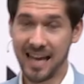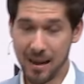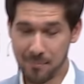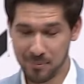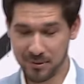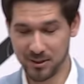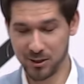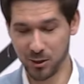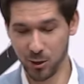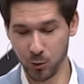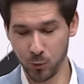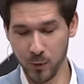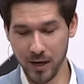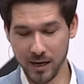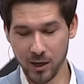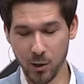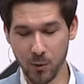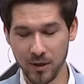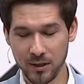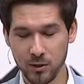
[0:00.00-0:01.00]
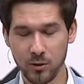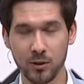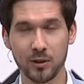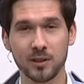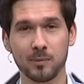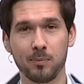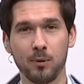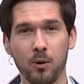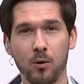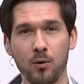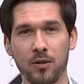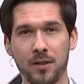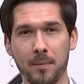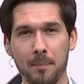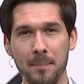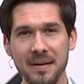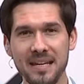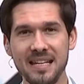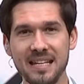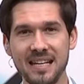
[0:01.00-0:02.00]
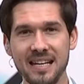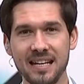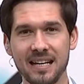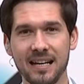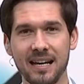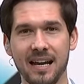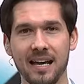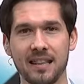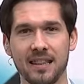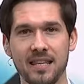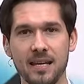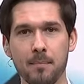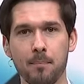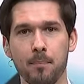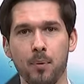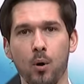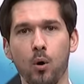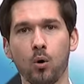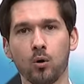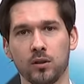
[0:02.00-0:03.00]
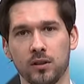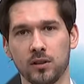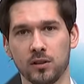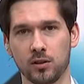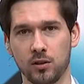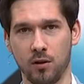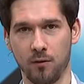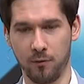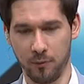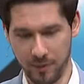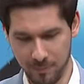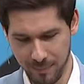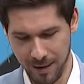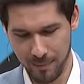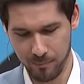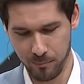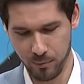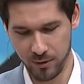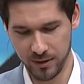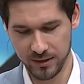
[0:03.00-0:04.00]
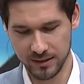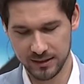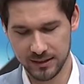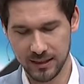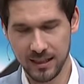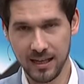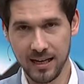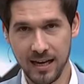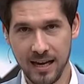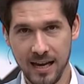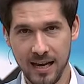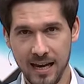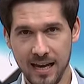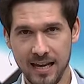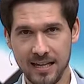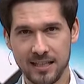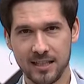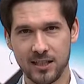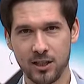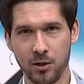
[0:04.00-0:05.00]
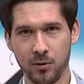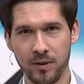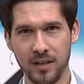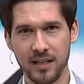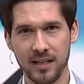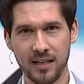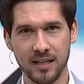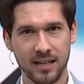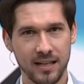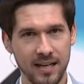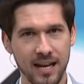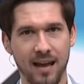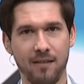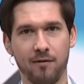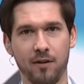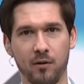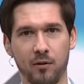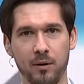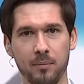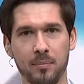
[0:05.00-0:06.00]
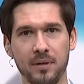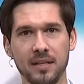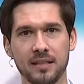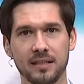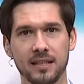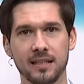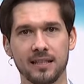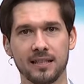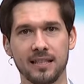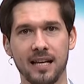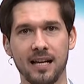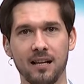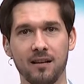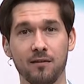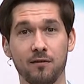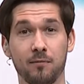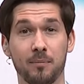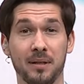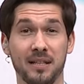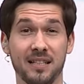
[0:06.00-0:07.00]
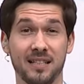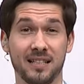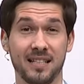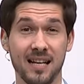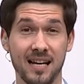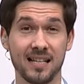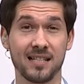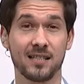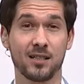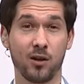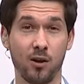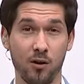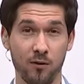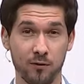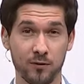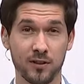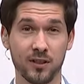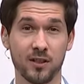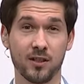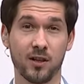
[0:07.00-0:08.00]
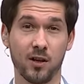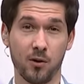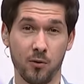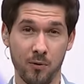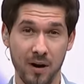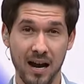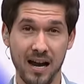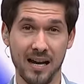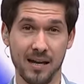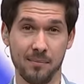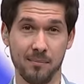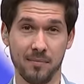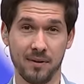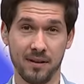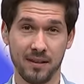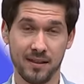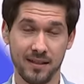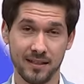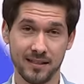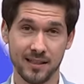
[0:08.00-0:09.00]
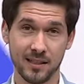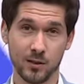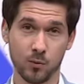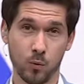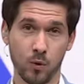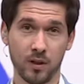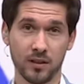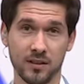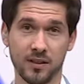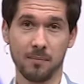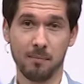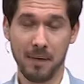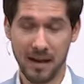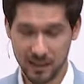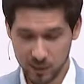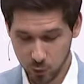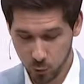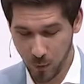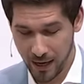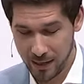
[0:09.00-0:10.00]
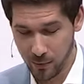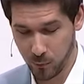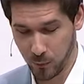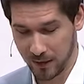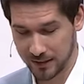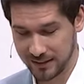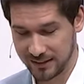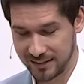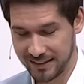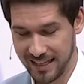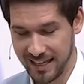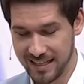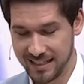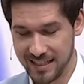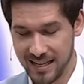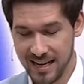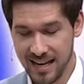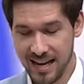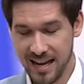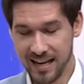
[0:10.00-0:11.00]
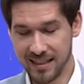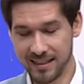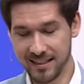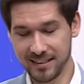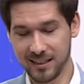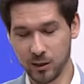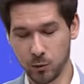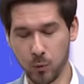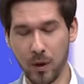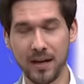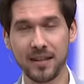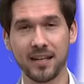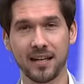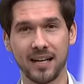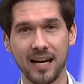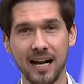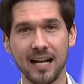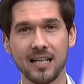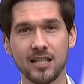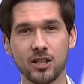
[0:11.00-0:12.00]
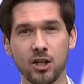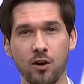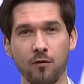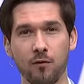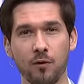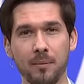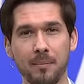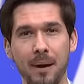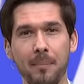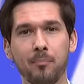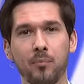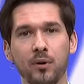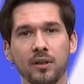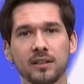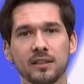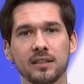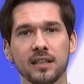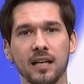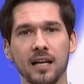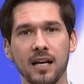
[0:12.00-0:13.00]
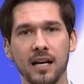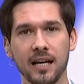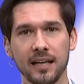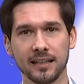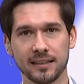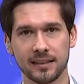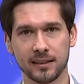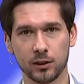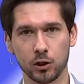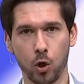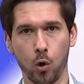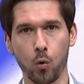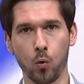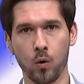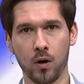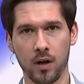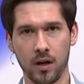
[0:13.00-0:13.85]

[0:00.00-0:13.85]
episode, we are going to explore the meaning and the importance of remembrance. History never repeats itself, but it does often rhyme. This is what Mark Twain once said, and this is why the culture of remembrance is so